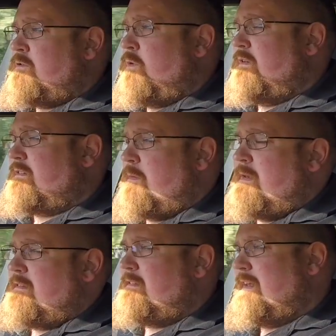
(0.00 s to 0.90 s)
noise coming
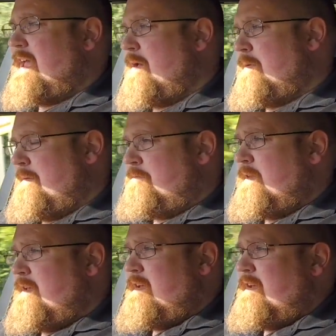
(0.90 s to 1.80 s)
into the cabin.
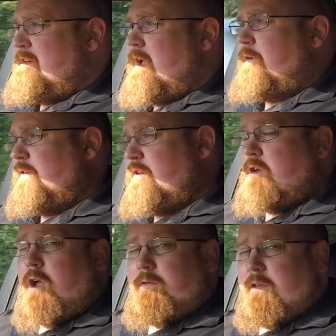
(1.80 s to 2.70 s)
Now, if you do
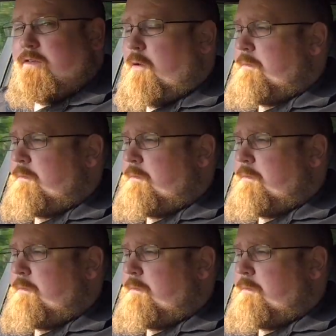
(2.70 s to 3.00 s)
go for the top of